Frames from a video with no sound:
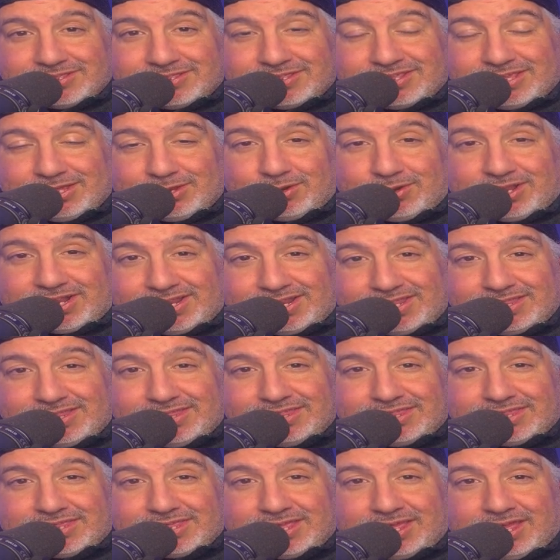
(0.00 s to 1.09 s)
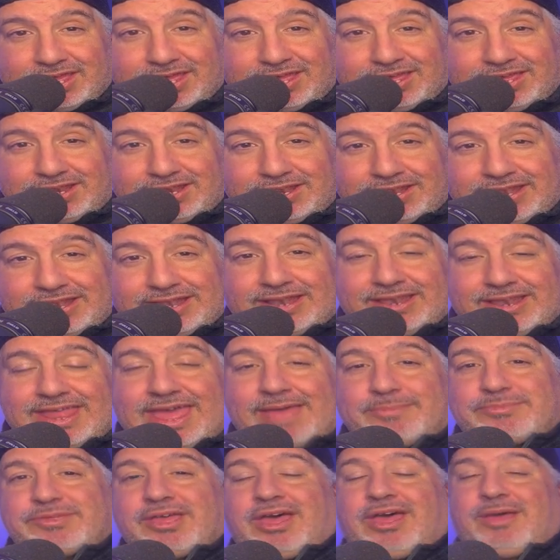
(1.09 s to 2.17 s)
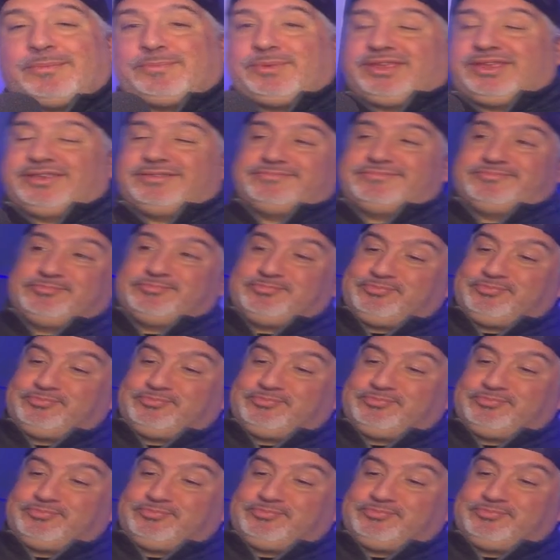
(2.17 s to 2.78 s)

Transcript: Hillary Clinton's uh, laptop, and